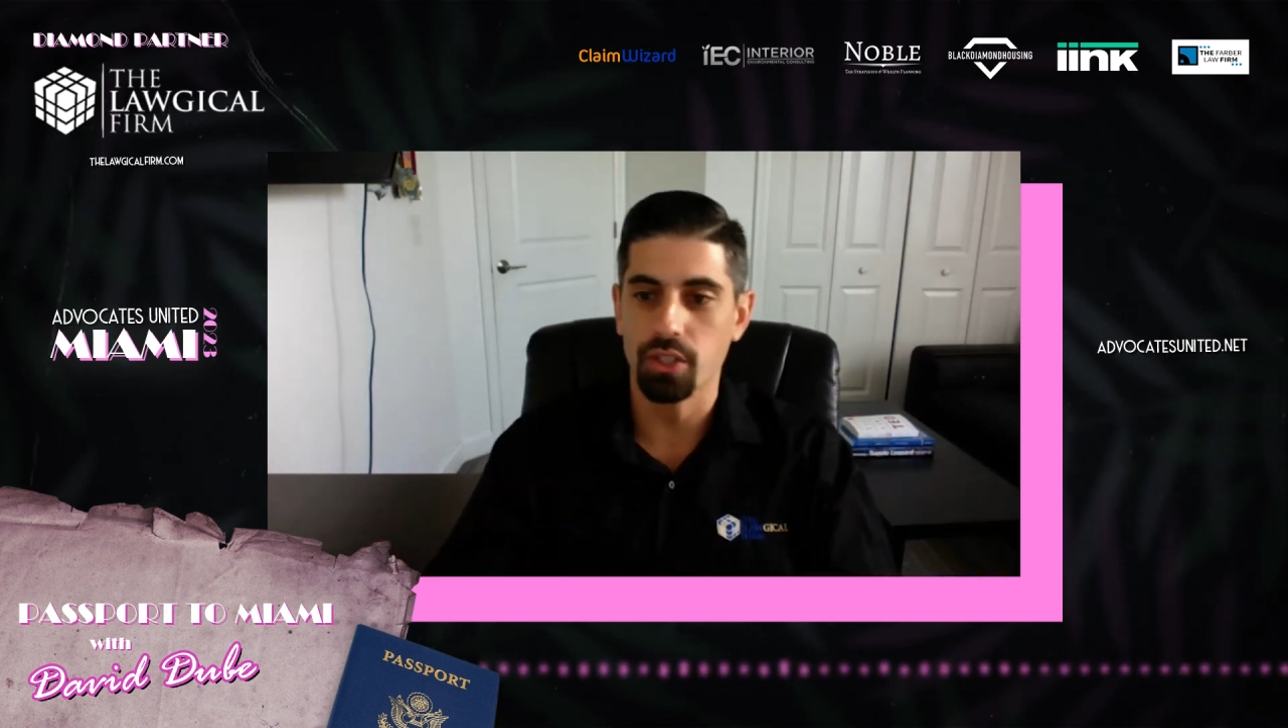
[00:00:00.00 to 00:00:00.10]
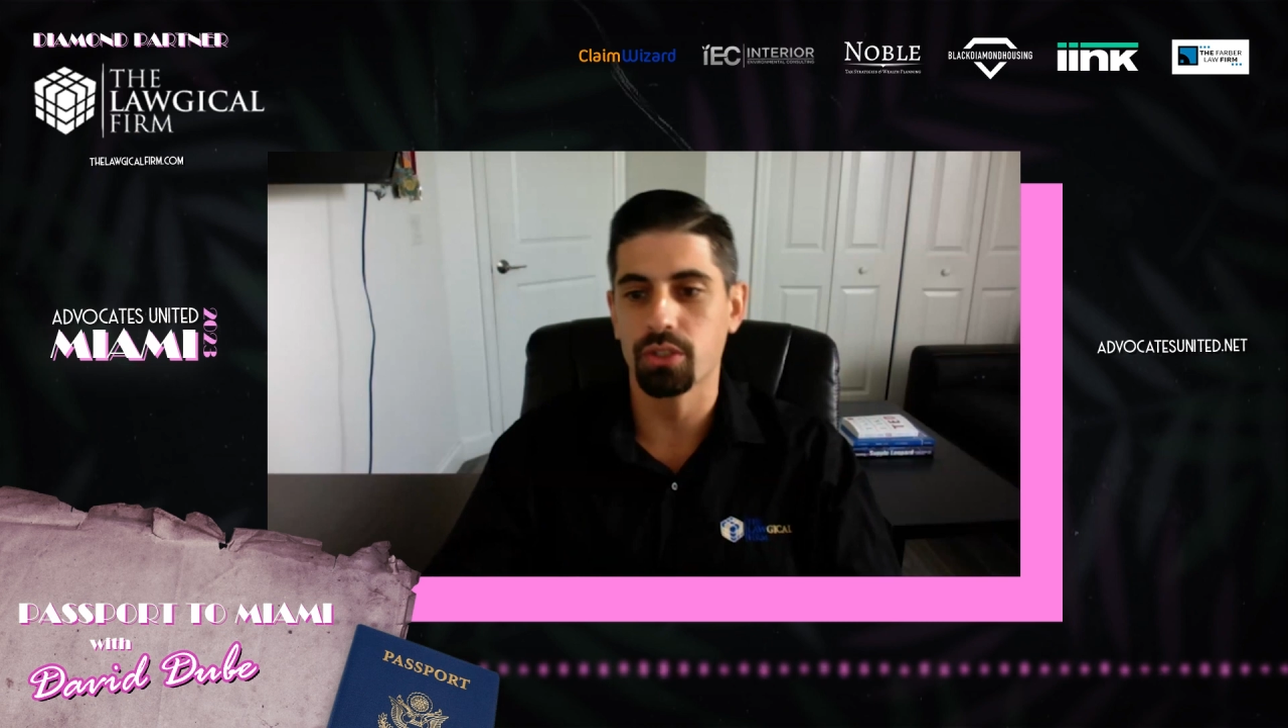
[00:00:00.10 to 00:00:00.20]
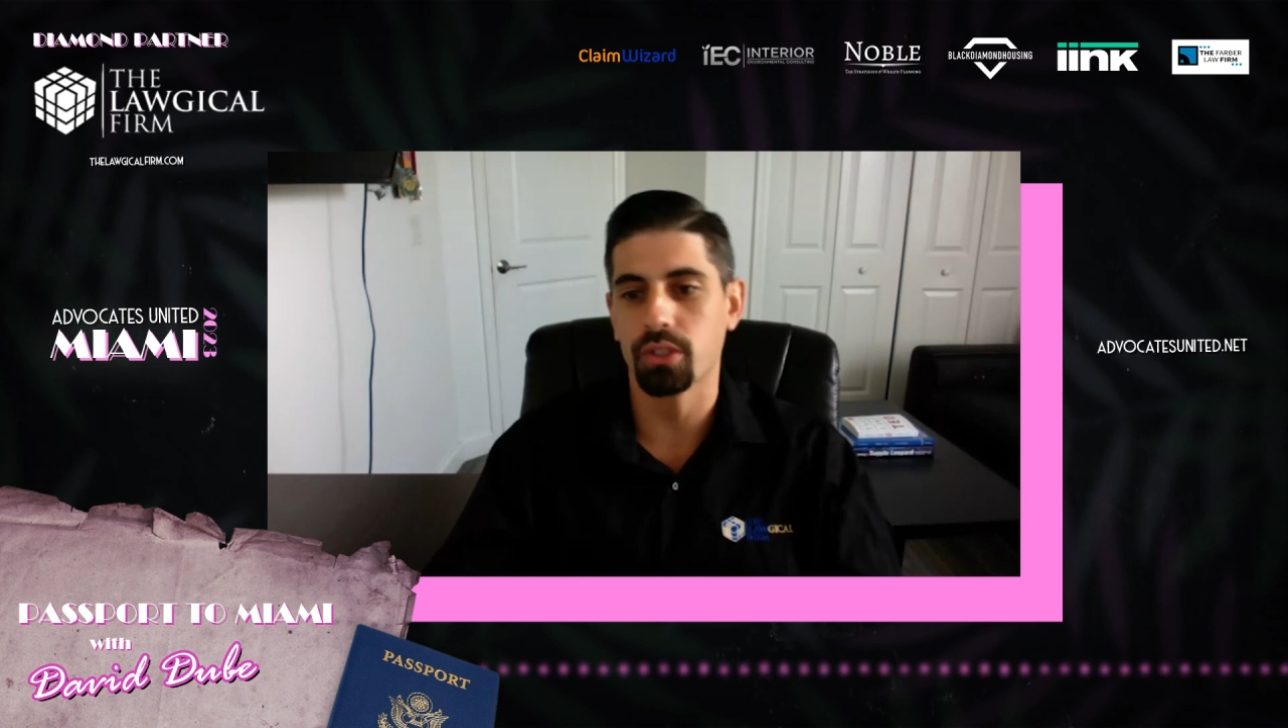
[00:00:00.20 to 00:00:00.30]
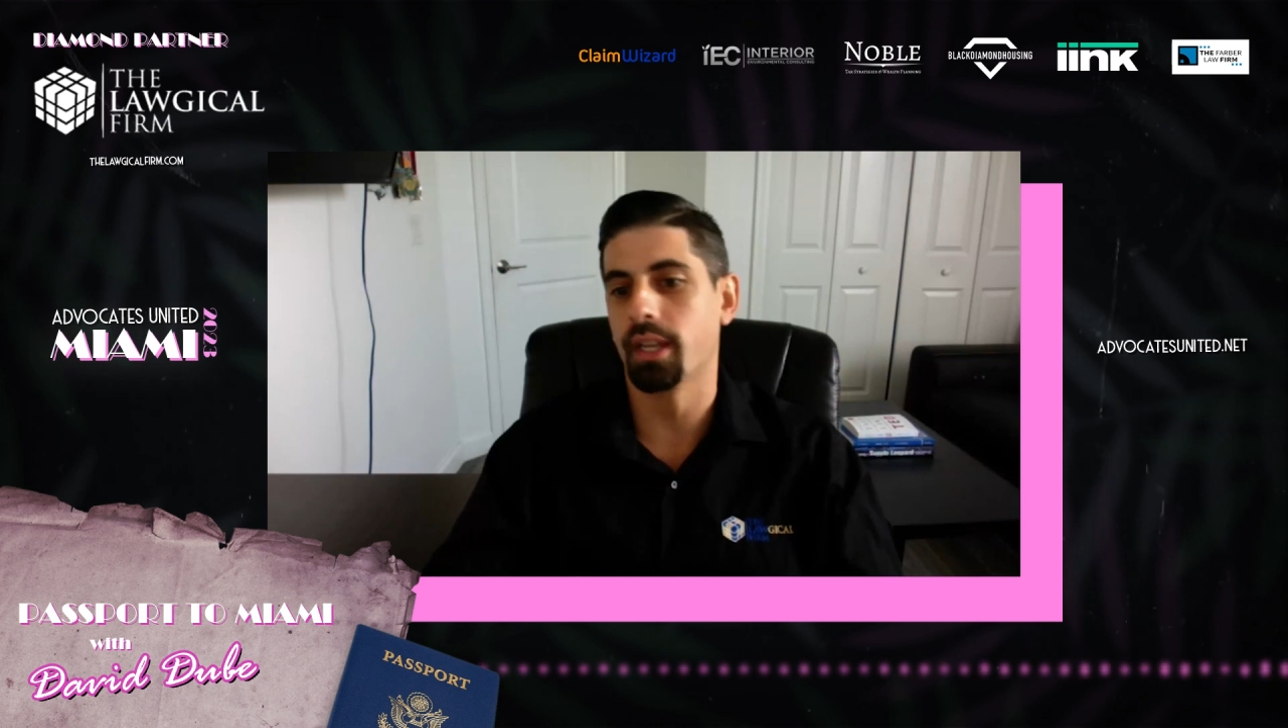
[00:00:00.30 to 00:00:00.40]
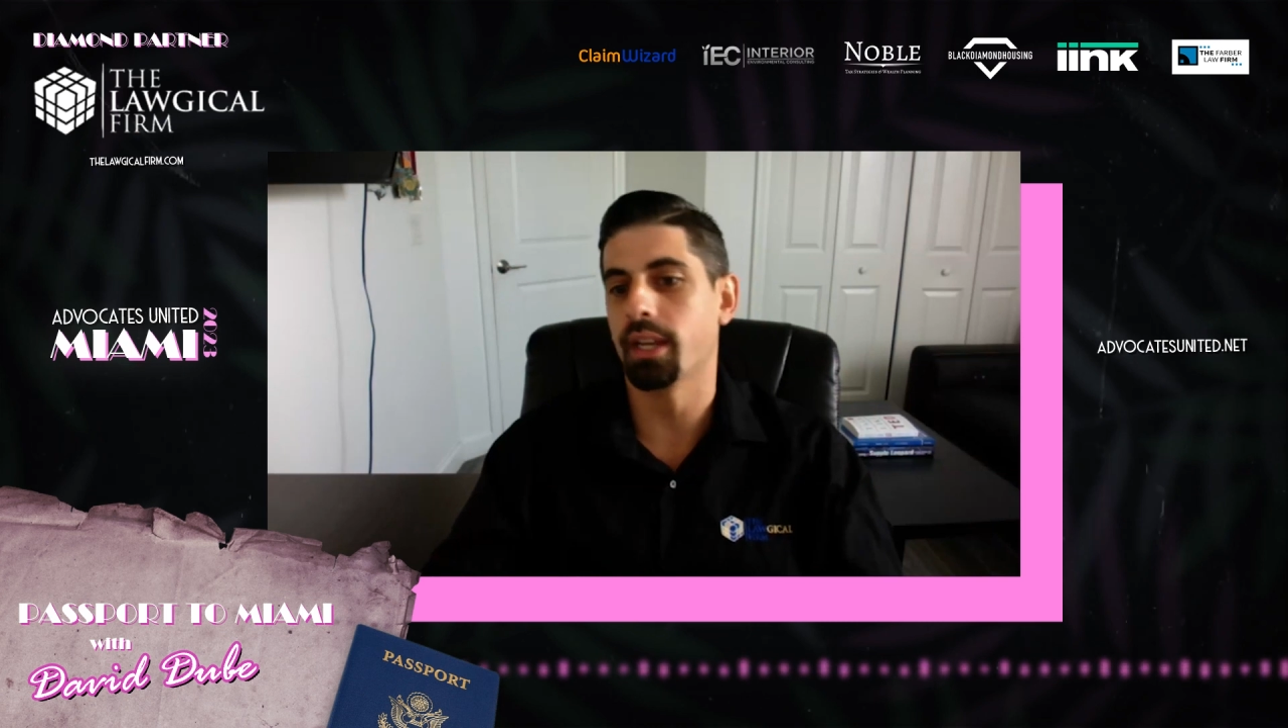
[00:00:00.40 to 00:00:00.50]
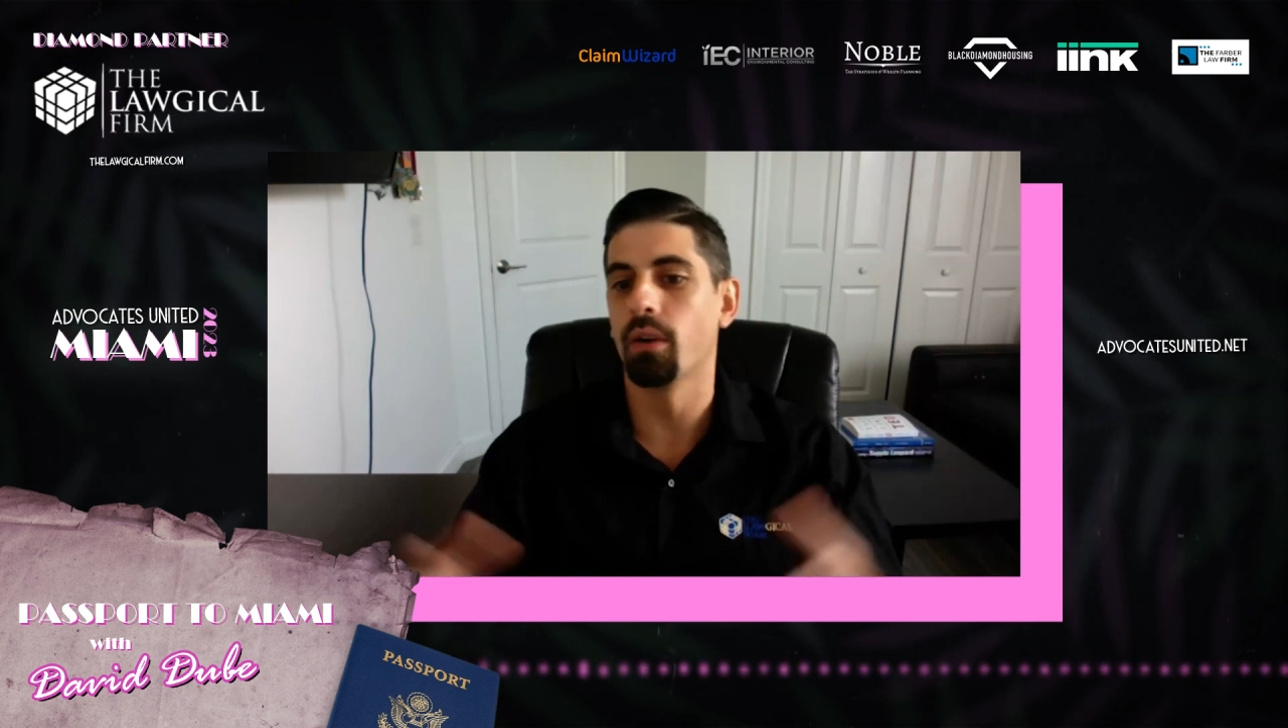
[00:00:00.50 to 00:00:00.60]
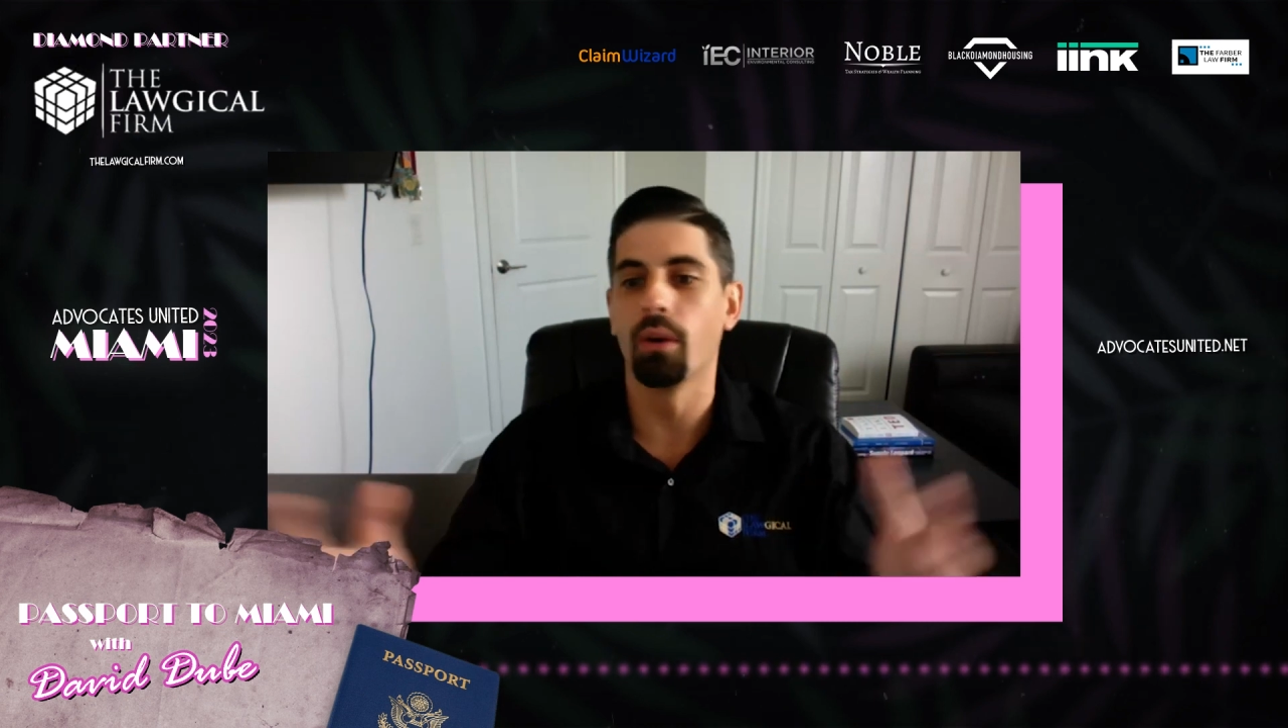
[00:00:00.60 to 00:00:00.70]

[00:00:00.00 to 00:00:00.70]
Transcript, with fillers: Adjusters are like,